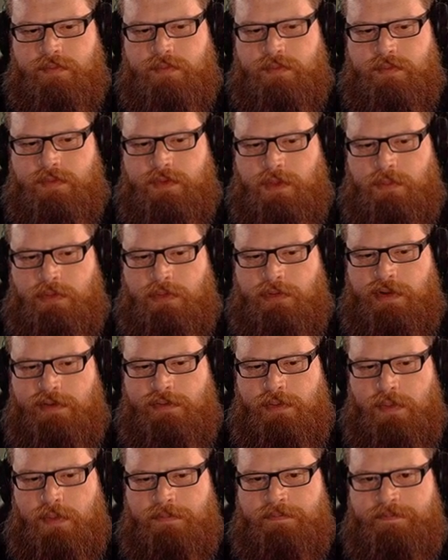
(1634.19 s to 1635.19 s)
Don't worry,
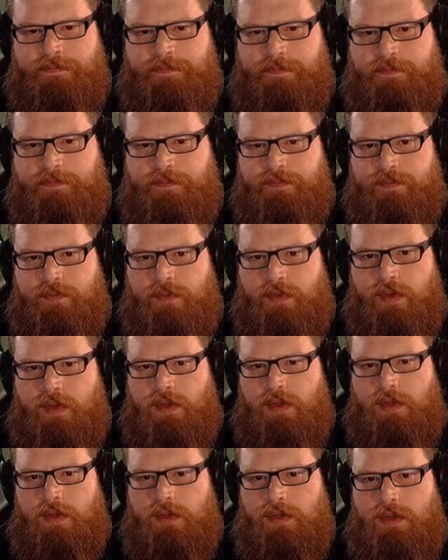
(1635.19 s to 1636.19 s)
everyone.
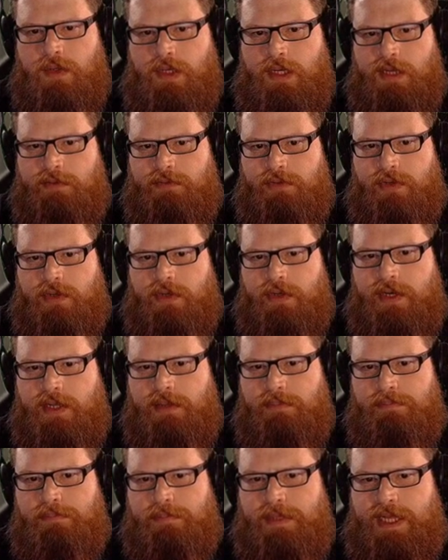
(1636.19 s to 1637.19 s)
I have a
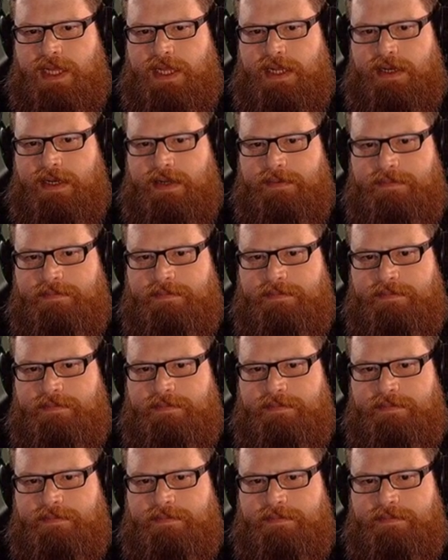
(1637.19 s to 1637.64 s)
cunning plan.